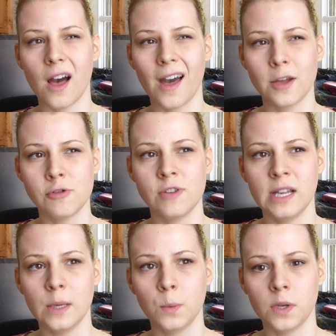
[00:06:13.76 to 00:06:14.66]
I
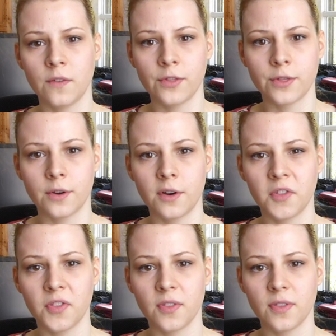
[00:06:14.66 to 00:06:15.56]
really would have
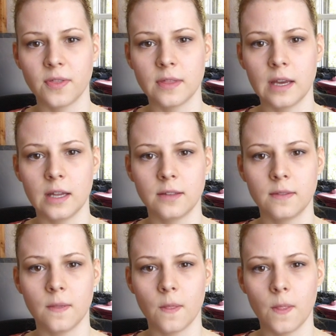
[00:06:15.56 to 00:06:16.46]
thought that
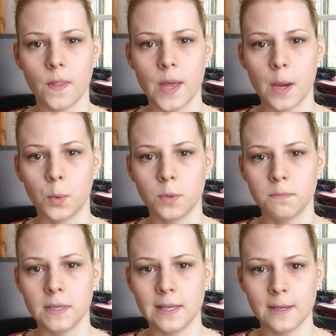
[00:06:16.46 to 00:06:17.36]
there would
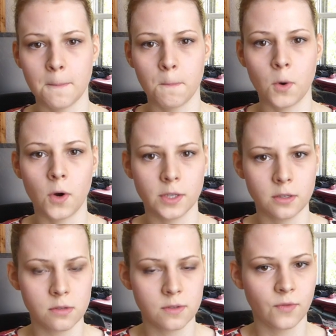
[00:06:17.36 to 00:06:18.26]
be more
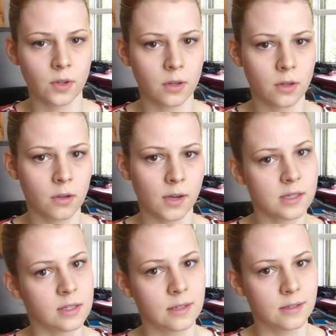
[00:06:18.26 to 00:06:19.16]
useful
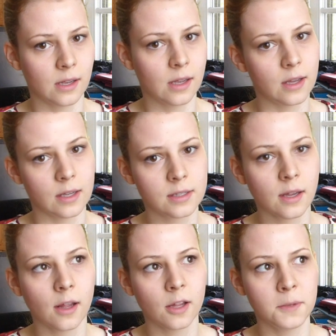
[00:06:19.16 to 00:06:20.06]
content in it,
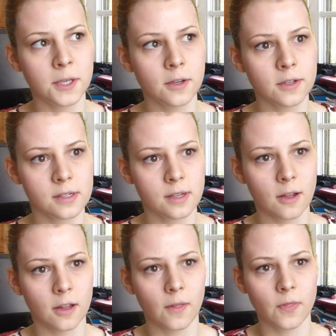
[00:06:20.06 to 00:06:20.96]
because
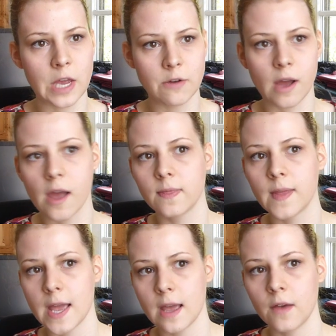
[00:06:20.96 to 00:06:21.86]
they
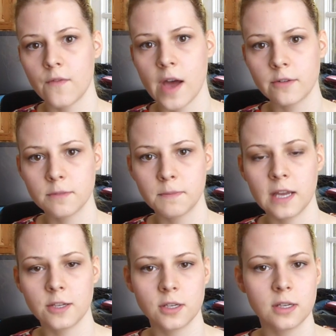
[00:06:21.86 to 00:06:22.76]
have 100
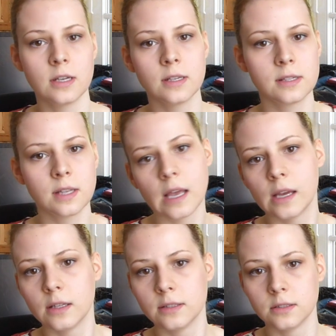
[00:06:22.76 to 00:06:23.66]
pages
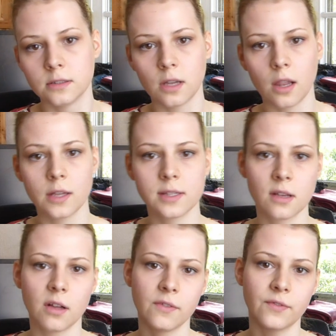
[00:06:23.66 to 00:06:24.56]
and lots
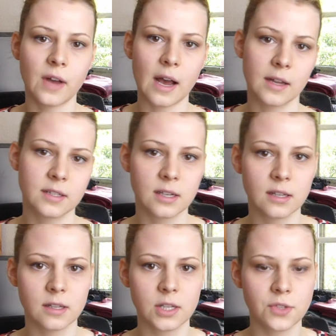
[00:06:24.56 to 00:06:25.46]
of
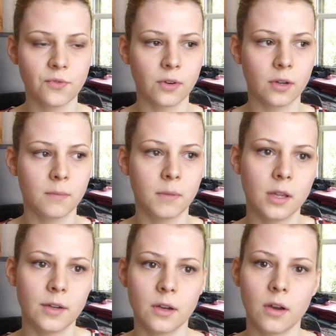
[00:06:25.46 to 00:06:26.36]
articles from a
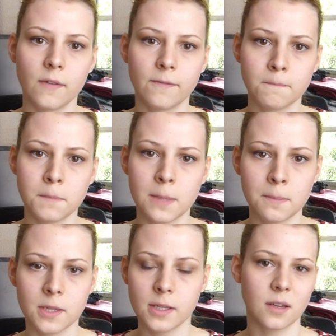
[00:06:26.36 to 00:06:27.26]
lot of
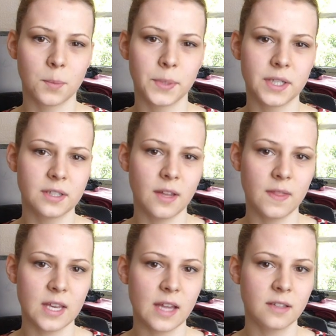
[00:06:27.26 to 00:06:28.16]
people, but in
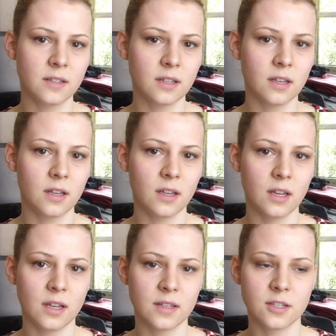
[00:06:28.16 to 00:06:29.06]
the end
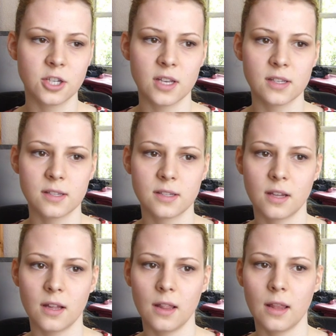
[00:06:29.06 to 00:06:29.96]
it is just
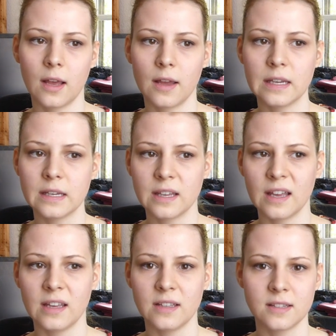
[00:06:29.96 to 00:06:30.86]
like
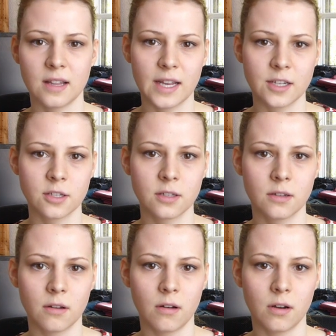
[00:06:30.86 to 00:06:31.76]
a selection
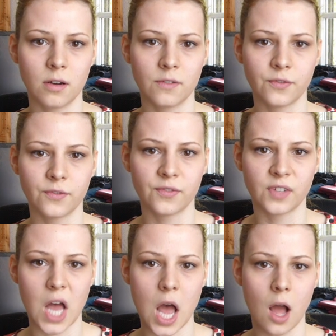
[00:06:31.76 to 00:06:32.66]
of
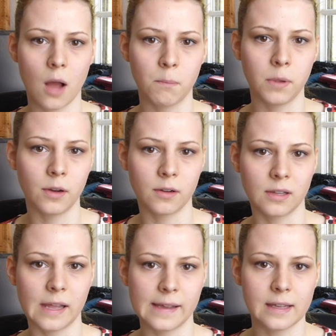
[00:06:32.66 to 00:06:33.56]

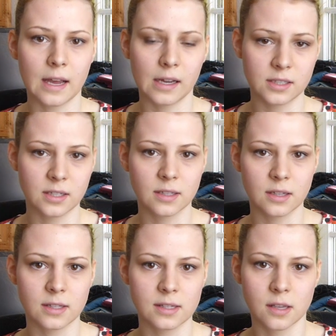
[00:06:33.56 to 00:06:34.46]
blog-like
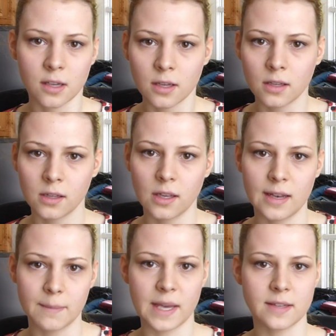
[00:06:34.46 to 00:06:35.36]
articles in
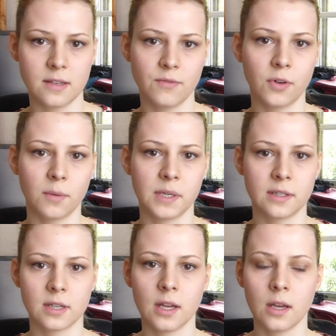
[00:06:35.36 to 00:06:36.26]
a magazine
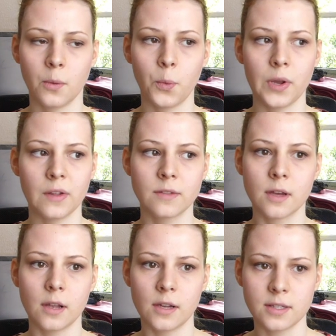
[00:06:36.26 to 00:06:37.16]
format with
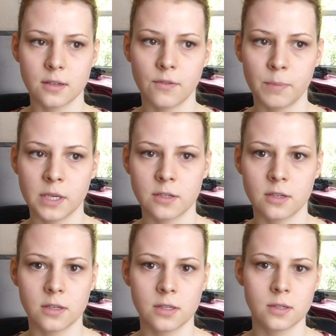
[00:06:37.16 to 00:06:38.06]
lots of
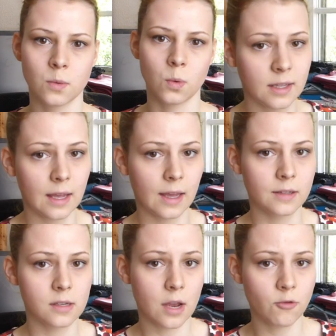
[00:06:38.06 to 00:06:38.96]
pictures,
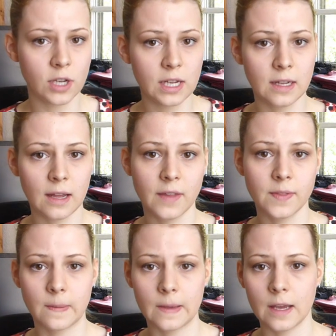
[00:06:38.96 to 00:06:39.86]
and I really liked
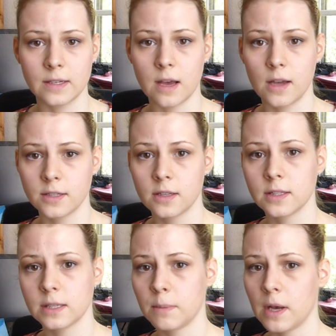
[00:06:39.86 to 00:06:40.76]
that they had
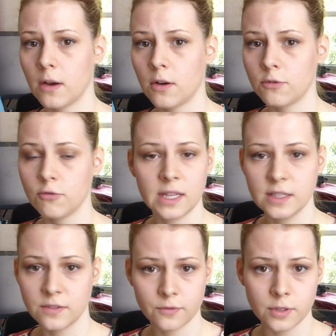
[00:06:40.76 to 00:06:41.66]
articles about really
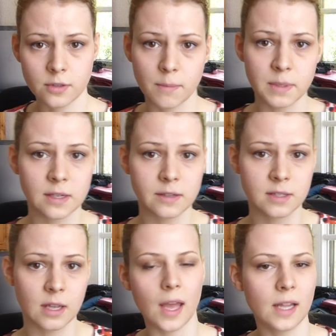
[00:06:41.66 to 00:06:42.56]
different
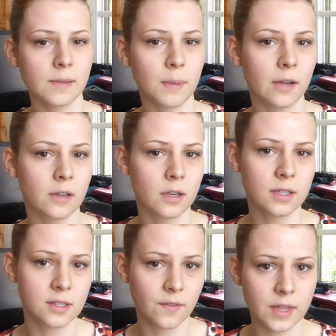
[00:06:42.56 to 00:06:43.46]
topics and about
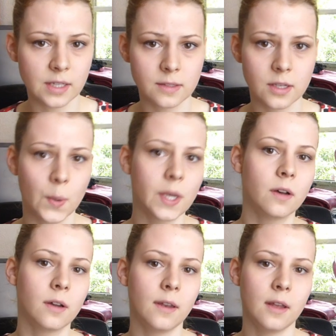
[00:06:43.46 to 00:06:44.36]
lots of things going
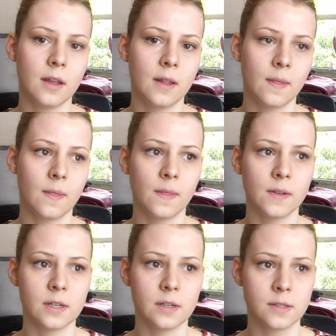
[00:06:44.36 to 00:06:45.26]
on in
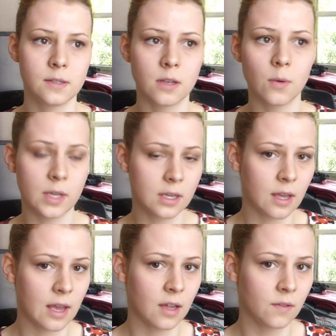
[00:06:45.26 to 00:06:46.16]
the sewing
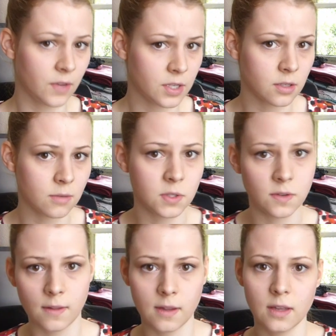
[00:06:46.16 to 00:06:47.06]
and fashion
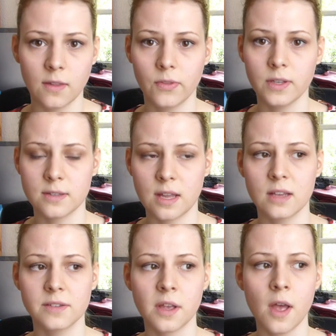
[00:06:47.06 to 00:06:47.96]
community these
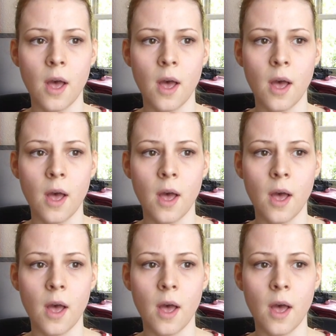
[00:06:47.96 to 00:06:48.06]
days.